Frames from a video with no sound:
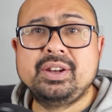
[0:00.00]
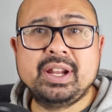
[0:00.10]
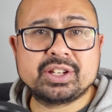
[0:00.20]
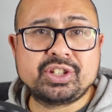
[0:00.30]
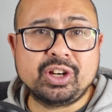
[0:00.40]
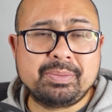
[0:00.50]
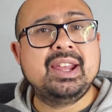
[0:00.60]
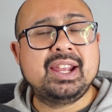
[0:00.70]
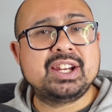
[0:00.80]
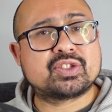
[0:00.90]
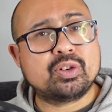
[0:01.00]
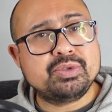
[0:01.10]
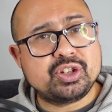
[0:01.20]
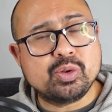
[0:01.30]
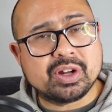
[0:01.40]
Next up, it's
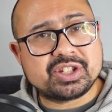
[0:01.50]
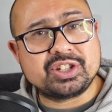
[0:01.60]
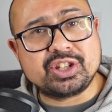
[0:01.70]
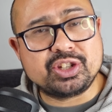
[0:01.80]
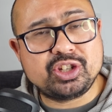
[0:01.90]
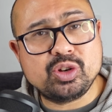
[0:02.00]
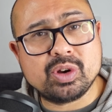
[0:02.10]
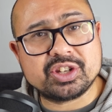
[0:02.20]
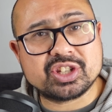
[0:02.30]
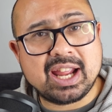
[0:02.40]
from Qreate. It's the Qreate